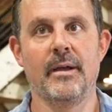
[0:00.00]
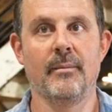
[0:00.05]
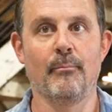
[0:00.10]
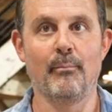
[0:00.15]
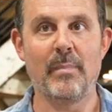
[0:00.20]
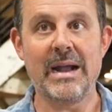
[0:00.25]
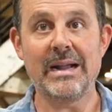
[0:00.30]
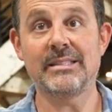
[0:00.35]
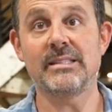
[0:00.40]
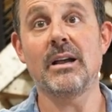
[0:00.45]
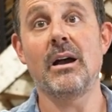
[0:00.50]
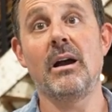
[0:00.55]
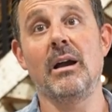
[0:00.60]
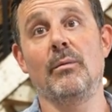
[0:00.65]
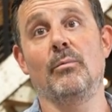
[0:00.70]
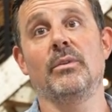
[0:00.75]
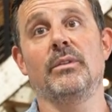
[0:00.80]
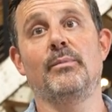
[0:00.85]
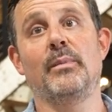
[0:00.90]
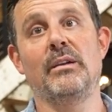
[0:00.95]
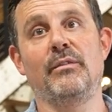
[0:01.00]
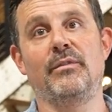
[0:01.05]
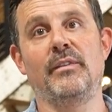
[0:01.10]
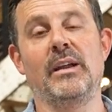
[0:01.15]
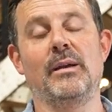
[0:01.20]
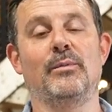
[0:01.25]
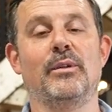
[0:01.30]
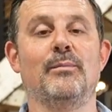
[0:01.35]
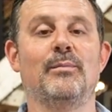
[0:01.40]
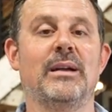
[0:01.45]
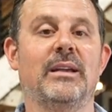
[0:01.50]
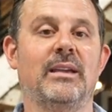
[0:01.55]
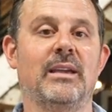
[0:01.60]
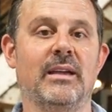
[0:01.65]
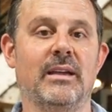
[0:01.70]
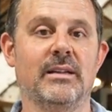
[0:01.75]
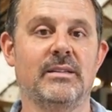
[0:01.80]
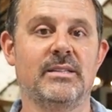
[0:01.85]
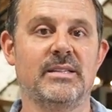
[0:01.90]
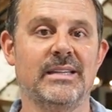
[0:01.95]
my time with my family and my
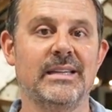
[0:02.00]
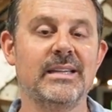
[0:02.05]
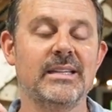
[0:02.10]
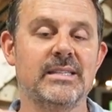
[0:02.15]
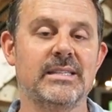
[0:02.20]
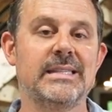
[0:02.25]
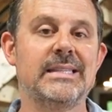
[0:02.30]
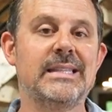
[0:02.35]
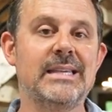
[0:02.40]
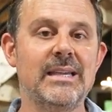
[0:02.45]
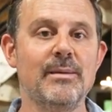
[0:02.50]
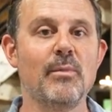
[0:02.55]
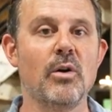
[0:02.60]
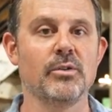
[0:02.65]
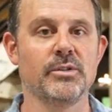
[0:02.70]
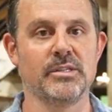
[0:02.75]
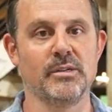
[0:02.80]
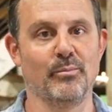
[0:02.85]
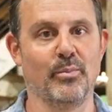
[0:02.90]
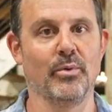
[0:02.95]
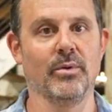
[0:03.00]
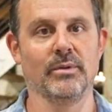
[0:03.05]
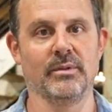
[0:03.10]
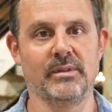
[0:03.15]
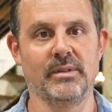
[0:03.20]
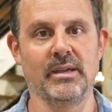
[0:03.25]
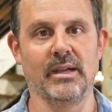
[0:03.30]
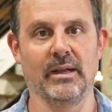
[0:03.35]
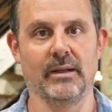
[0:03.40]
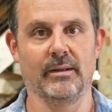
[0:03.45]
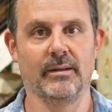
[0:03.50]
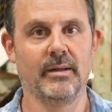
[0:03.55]
kids is the most important thing.